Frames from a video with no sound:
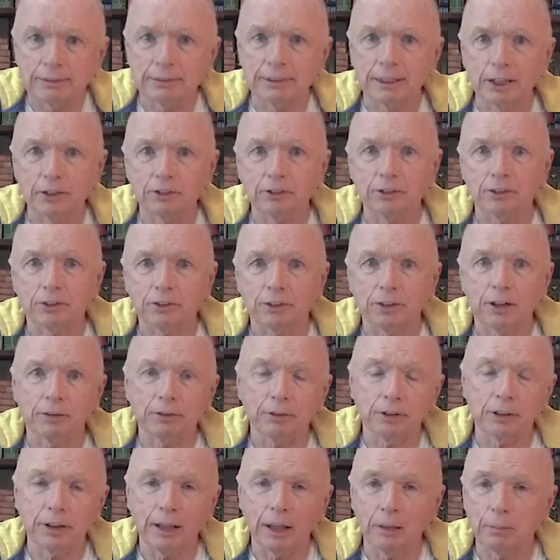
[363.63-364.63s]
get yourself
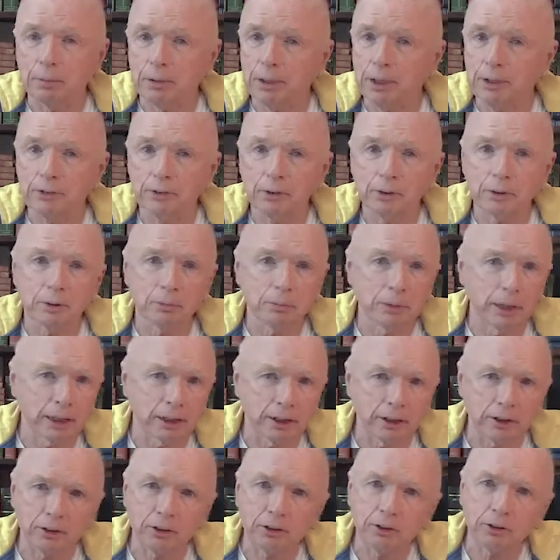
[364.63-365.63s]
into that place, you can make
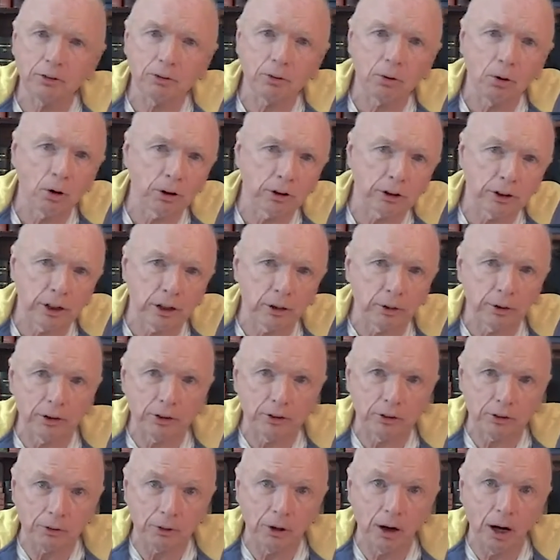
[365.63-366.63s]
extraordinary
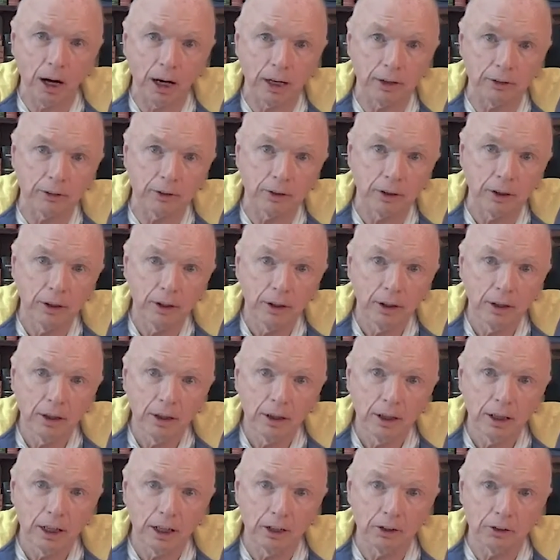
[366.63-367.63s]
strides
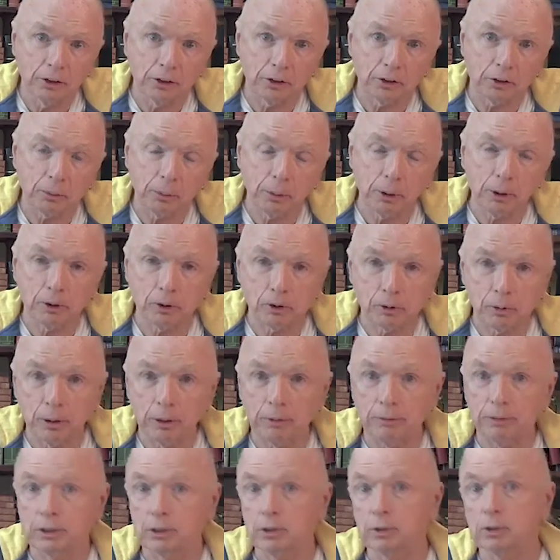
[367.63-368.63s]
in your spiritual
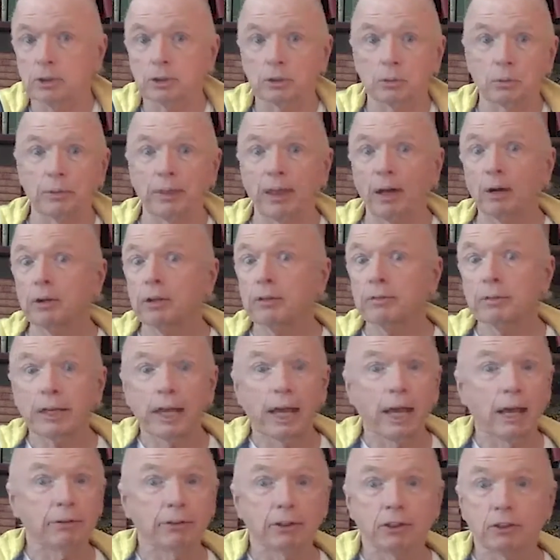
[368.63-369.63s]
evolution without even
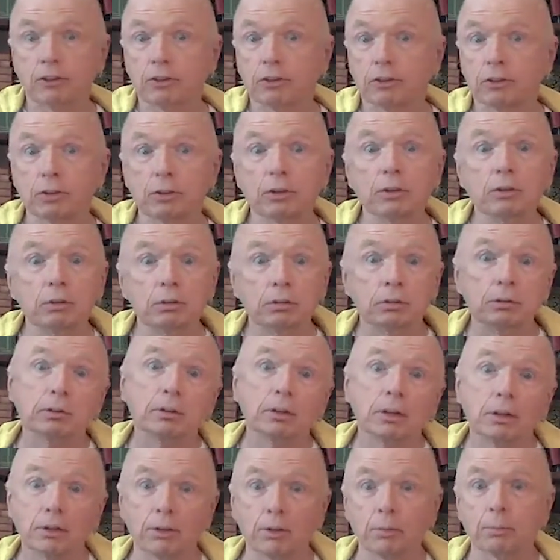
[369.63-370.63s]
having to do
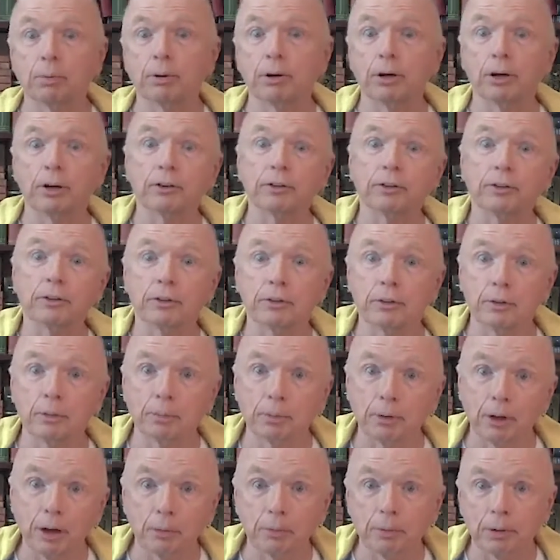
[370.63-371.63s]
the
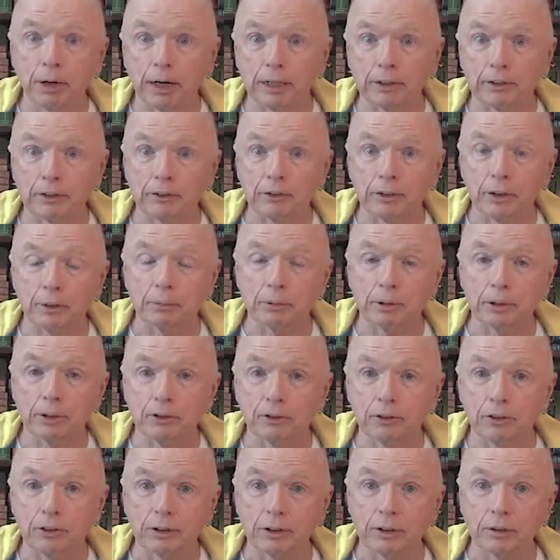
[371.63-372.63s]
prayer practice I'm
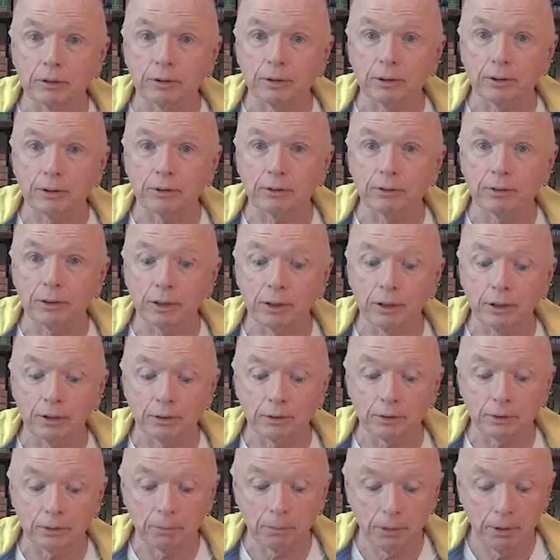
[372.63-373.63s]
teaching you in these videos.